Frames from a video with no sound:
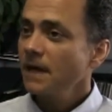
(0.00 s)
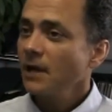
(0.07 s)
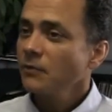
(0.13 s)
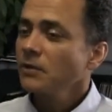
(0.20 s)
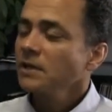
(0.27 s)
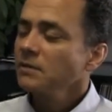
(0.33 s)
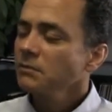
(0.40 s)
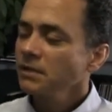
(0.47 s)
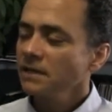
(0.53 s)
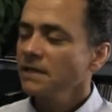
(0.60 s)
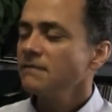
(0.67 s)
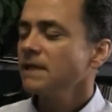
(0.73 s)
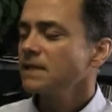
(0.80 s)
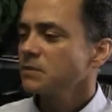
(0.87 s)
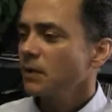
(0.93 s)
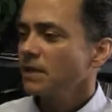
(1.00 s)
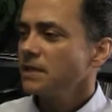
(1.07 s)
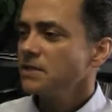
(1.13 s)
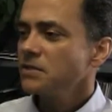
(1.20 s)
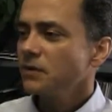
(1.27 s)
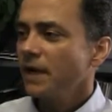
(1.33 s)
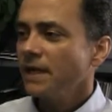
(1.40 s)
I really believe that's why
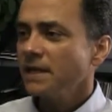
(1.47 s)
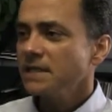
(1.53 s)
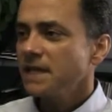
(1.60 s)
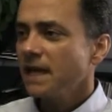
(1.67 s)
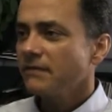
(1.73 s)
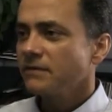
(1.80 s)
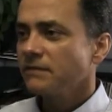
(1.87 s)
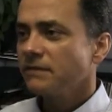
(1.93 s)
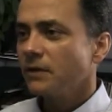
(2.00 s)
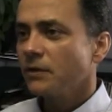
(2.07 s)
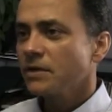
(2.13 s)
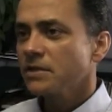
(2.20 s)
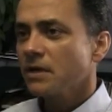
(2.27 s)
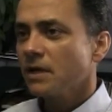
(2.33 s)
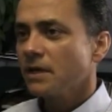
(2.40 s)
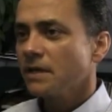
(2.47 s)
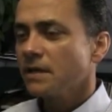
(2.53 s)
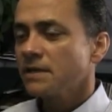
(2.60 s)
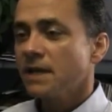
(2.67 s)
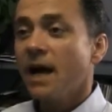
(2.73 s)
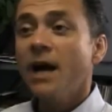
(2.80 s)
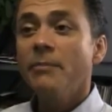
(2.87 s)
these trainings have to focus on
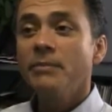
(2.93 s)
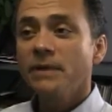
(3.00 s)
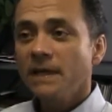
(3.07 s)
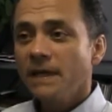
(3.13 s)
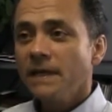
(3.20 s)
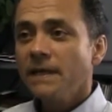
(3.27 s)
the top